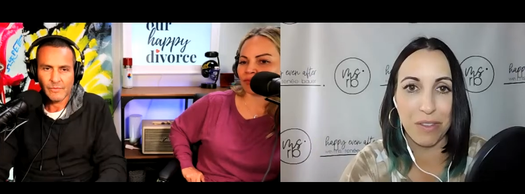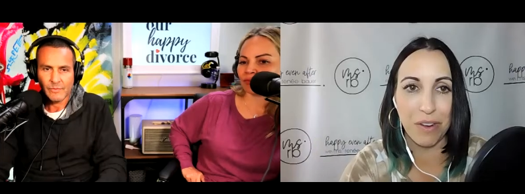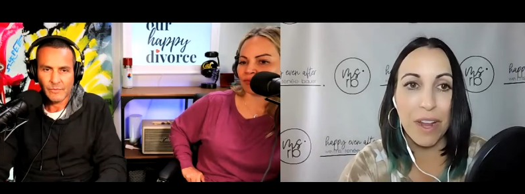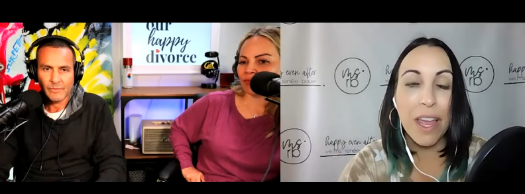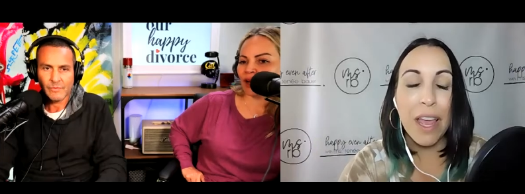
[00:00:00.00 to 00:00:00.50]
Speaker 1: other.
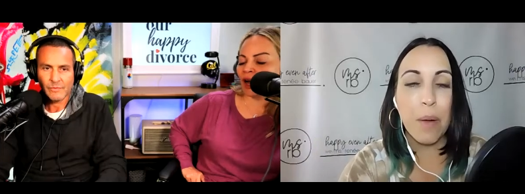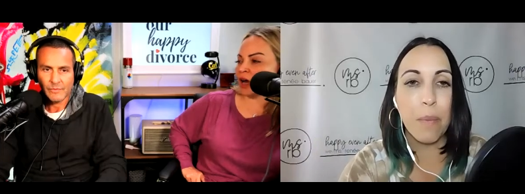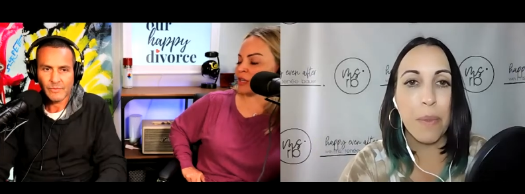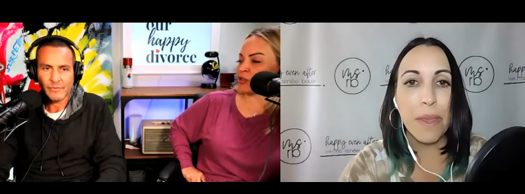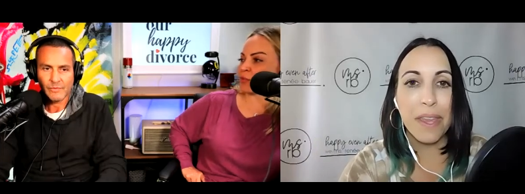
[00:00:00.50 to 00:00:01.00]

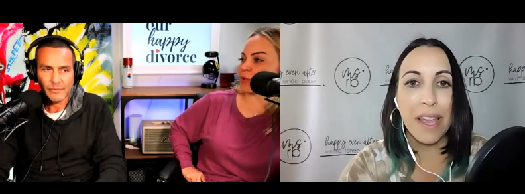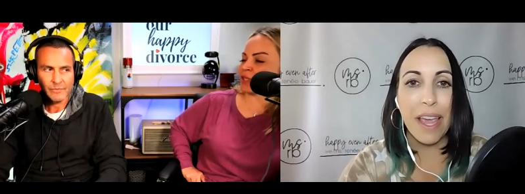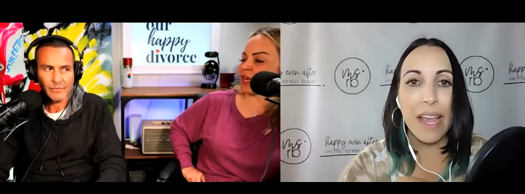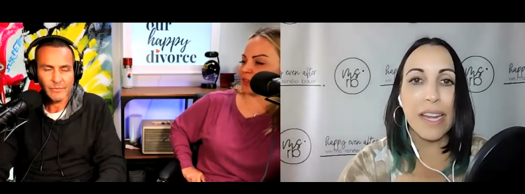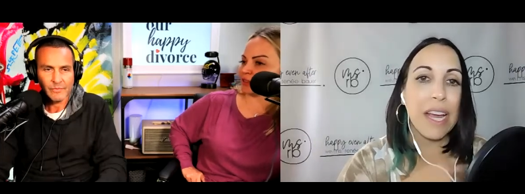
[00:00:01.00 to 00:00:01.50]
100%. And,
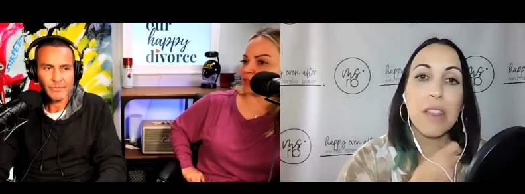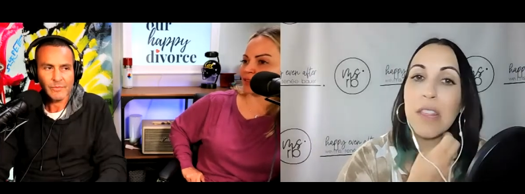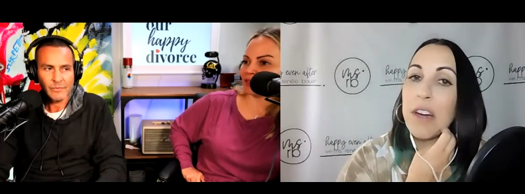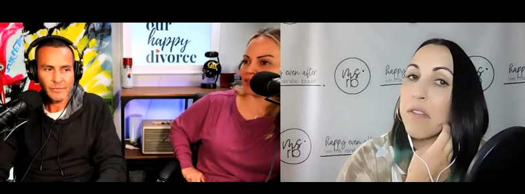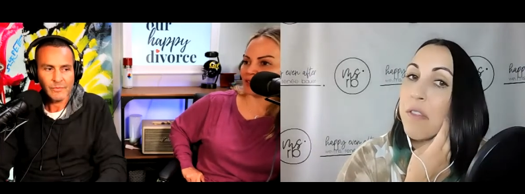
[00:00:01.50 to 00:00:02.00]
and I
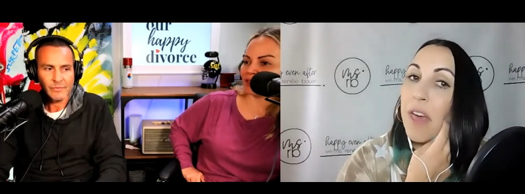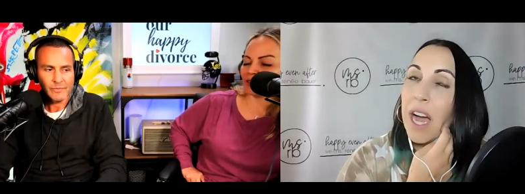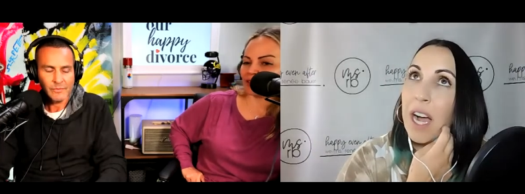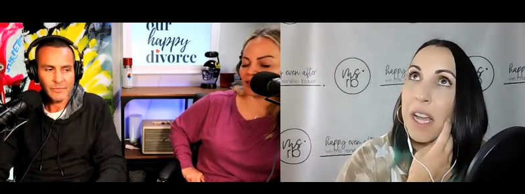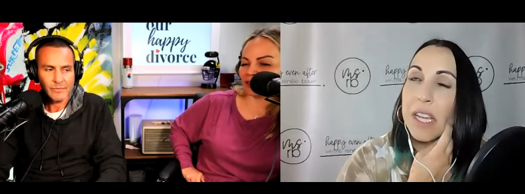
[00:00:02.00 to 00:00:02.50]
love
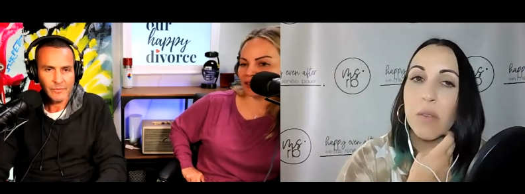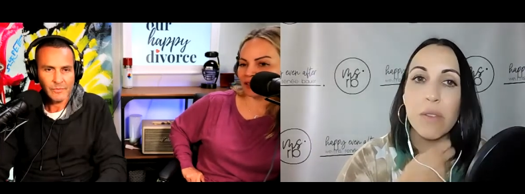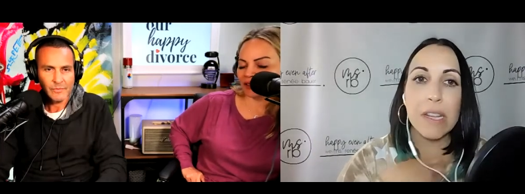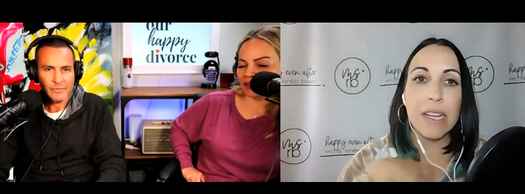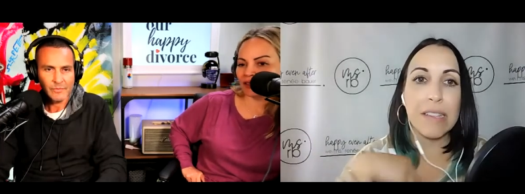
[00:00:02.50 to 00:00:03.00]
that it,
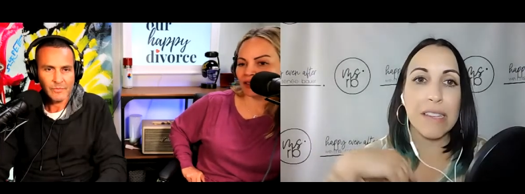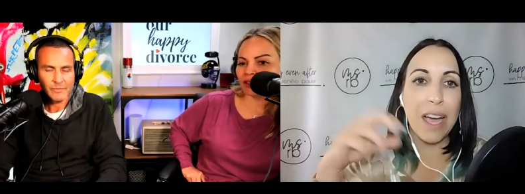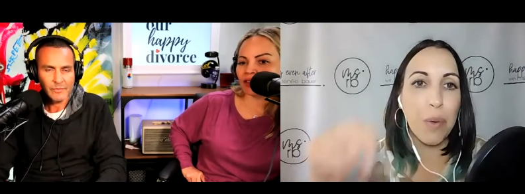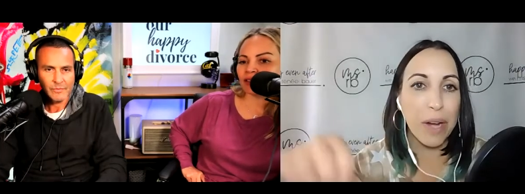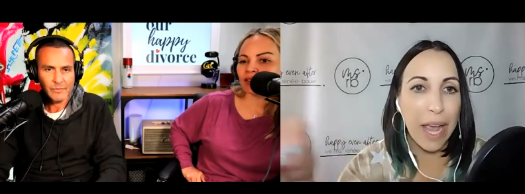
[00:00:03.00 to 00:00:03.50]
it's
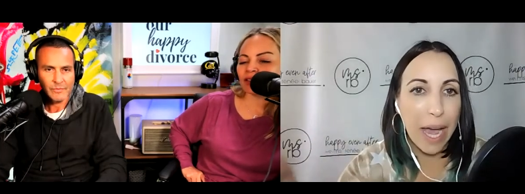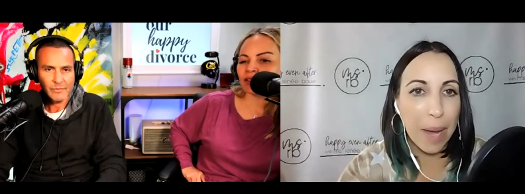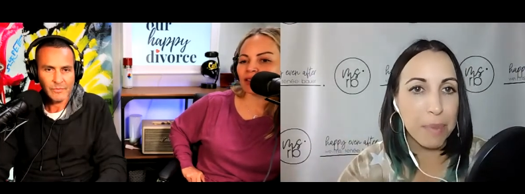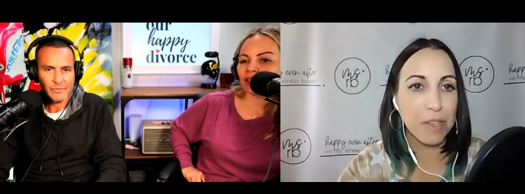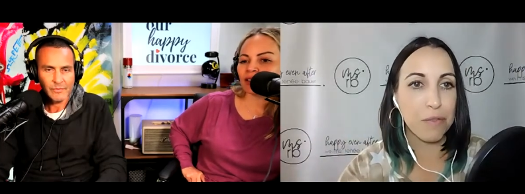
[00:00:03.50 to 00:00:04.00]
our
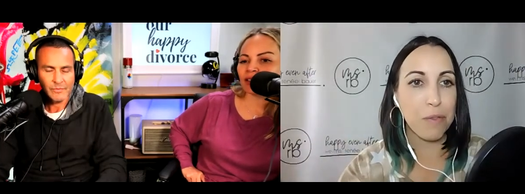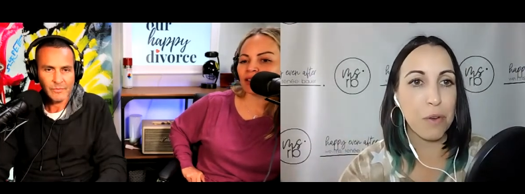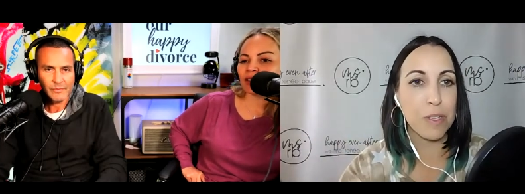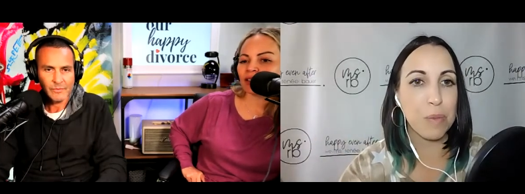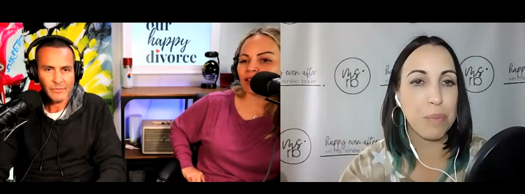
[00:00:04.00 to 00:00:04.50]
happy
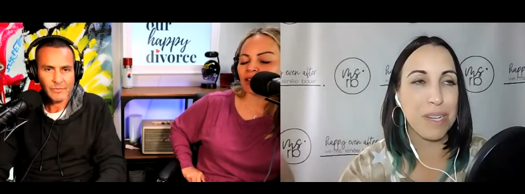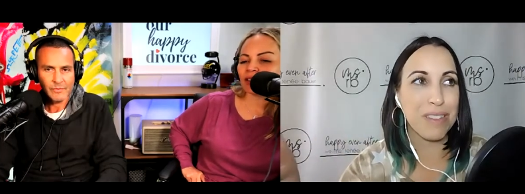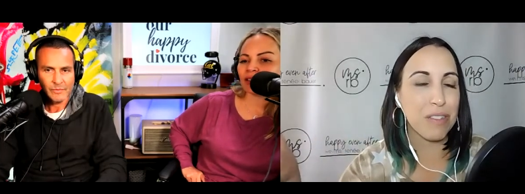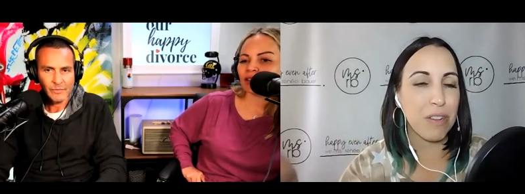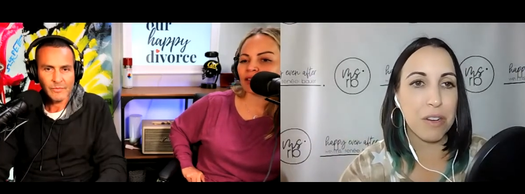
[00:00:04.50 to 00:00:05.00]
divorce, but
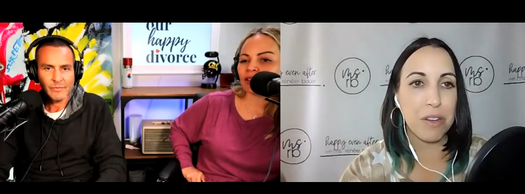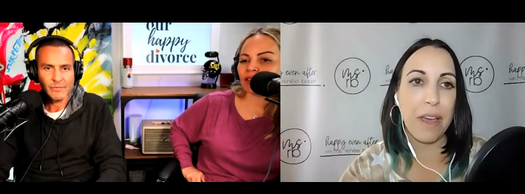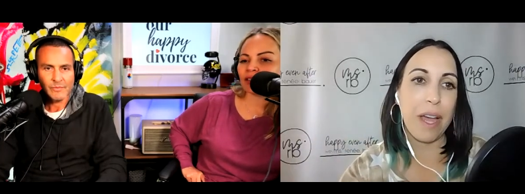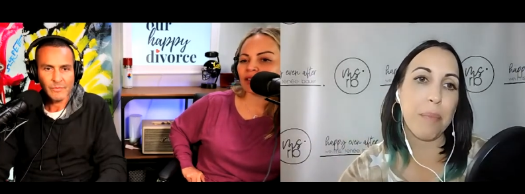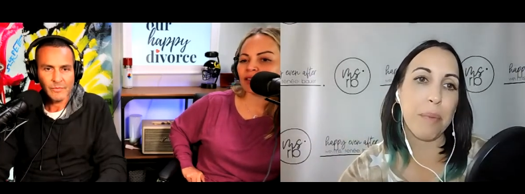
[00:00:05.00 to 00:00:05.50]
it's not all
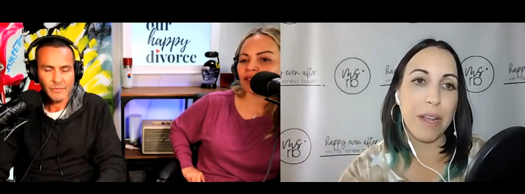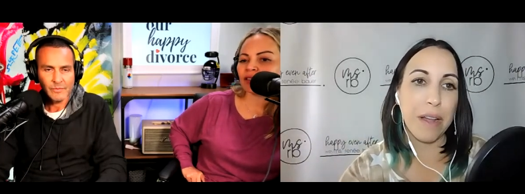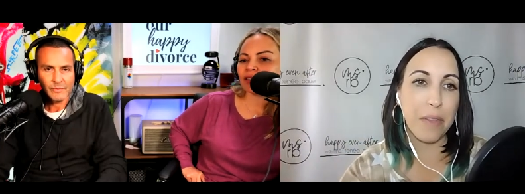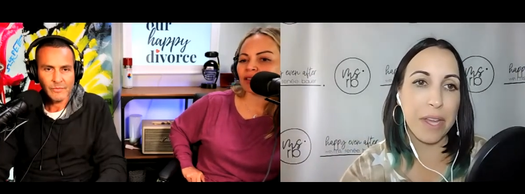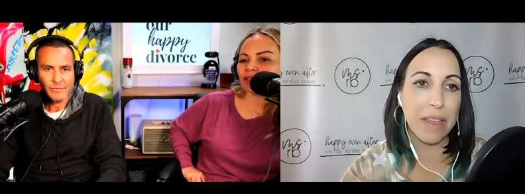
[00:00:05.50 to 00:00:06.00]
happy.
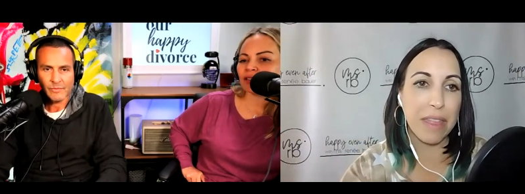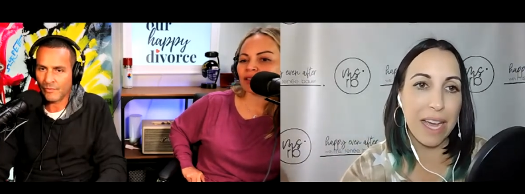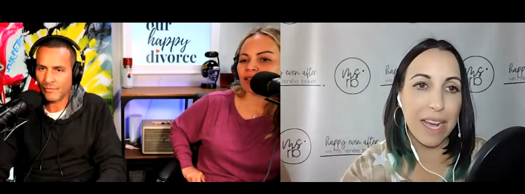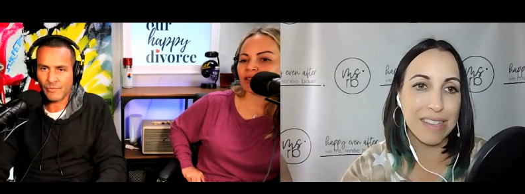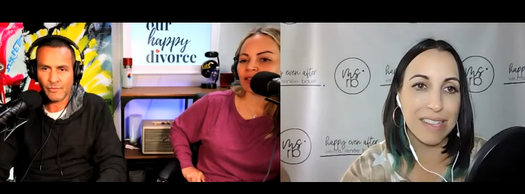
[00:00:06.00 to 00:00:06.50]
And like
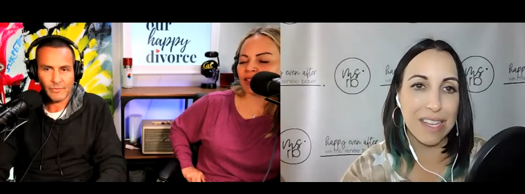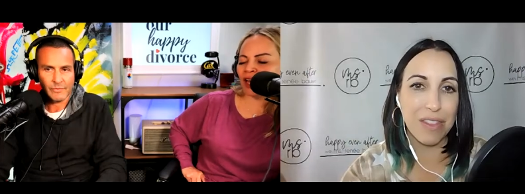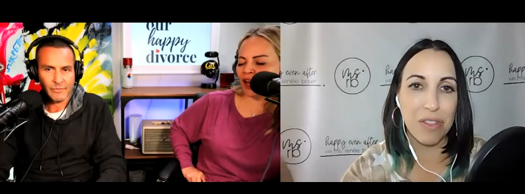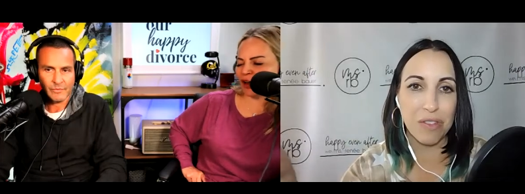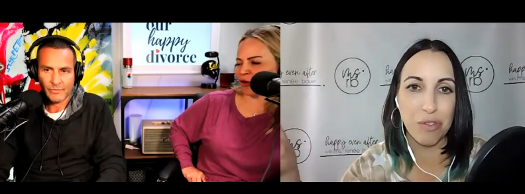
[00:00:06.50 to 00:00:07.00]
that's like
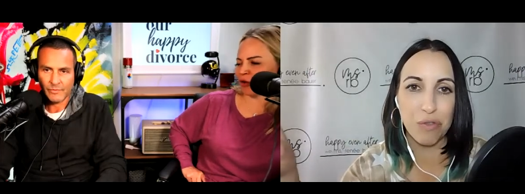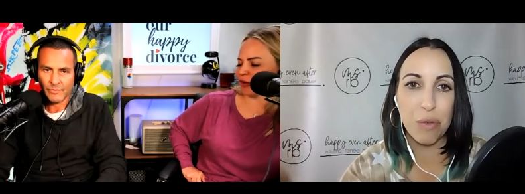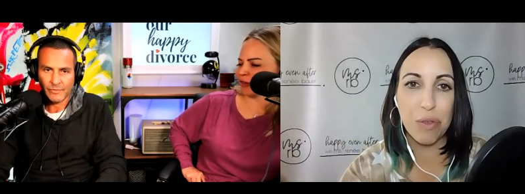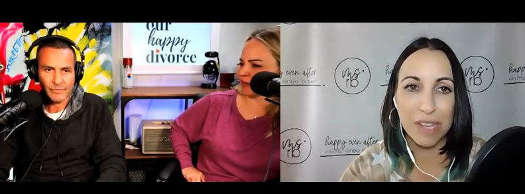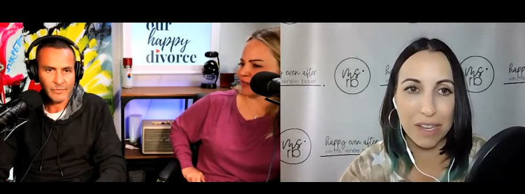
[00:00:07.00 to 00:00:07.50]
the
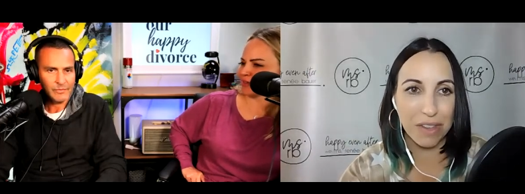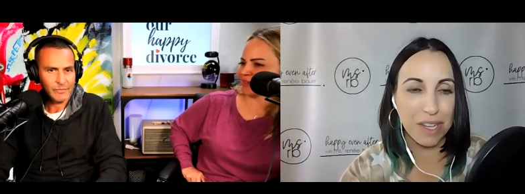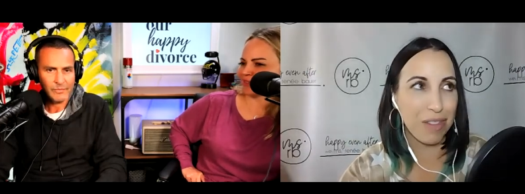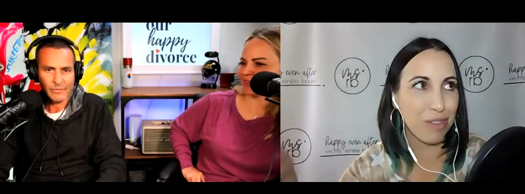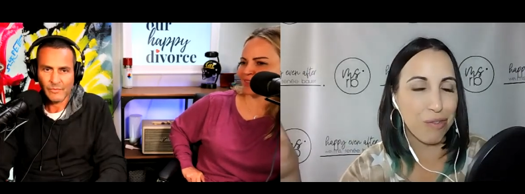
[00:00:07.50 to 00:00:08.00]
truth
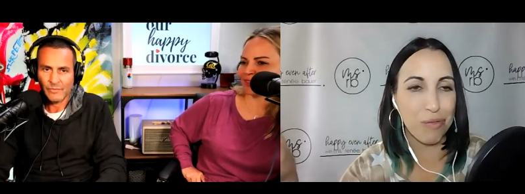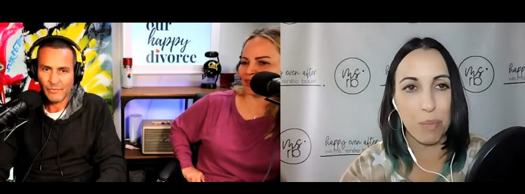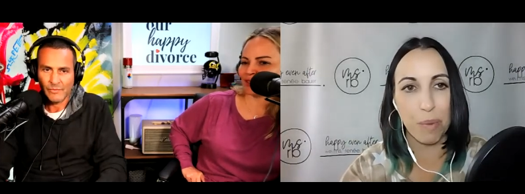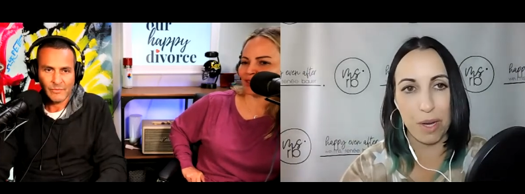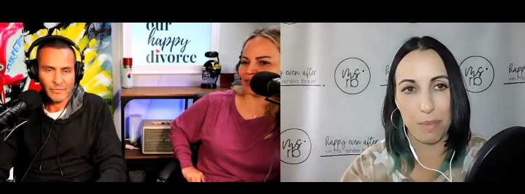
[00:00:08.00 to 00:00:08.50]
telling, the truth
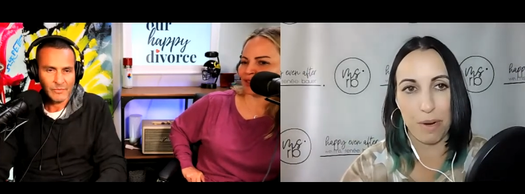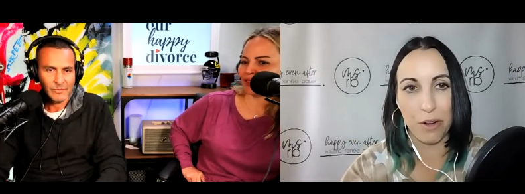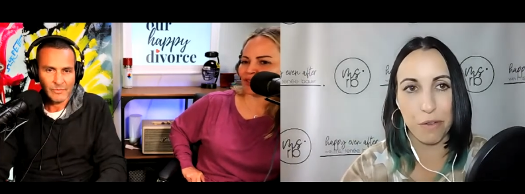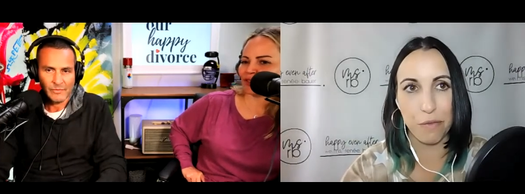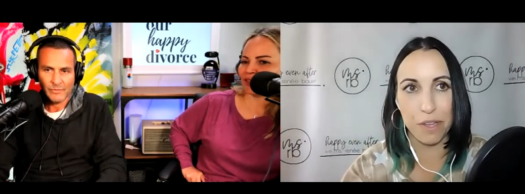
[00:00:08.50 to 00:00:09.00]
bomb
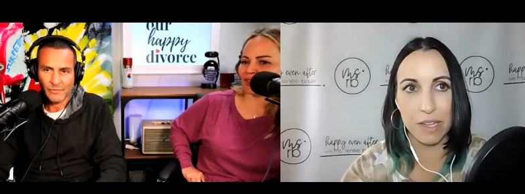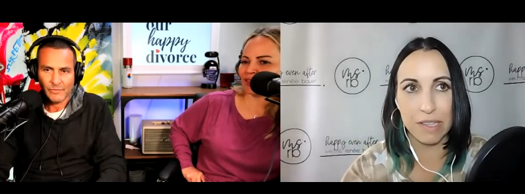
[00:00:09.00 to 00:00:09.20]
part of it